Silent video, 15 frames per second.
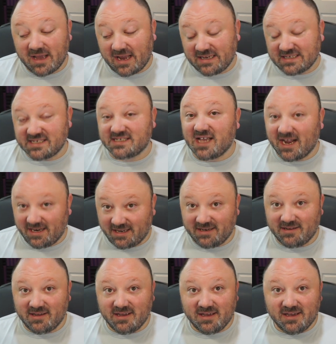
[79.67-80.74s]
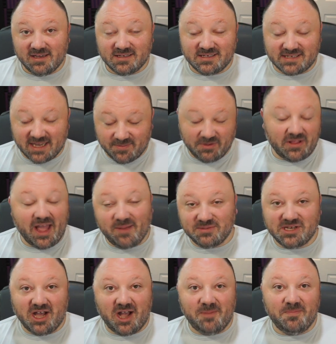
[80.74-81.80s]
I decided to take my
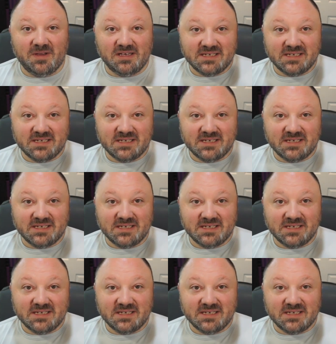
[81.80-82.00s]
laptop